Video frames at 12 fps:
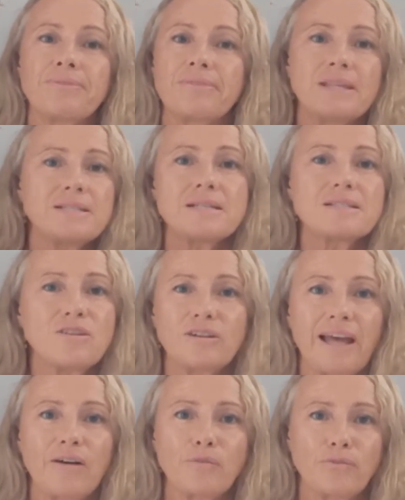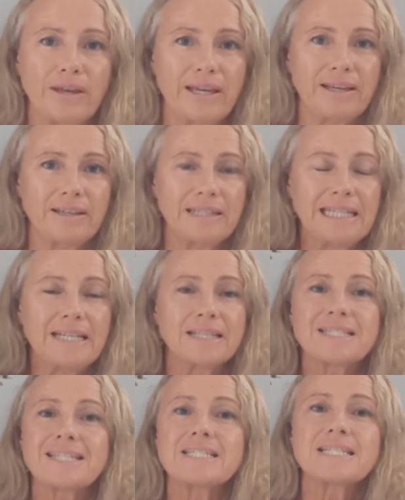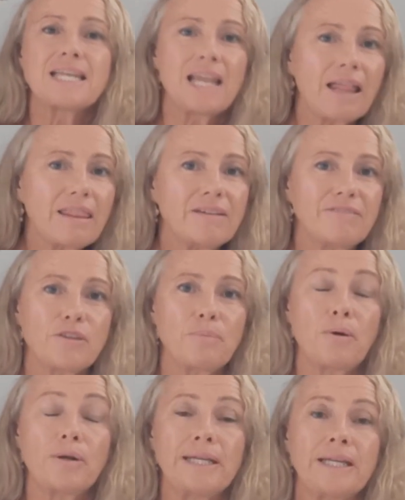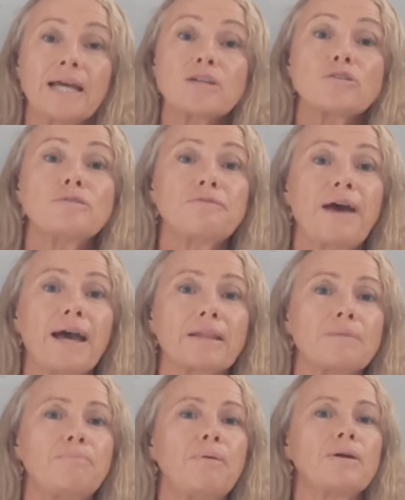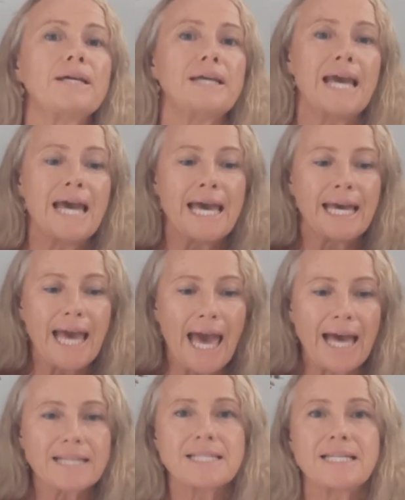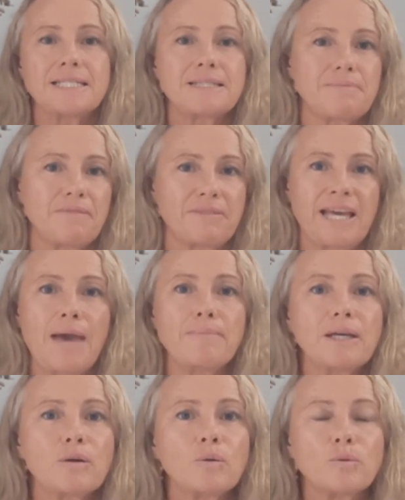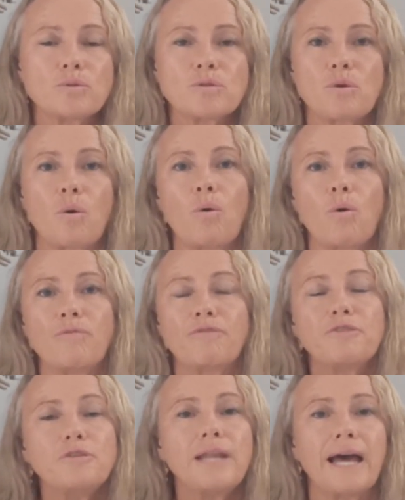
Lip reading: This is not healthy. This does nothing for the body. In actual fact, the body has these chemicals or food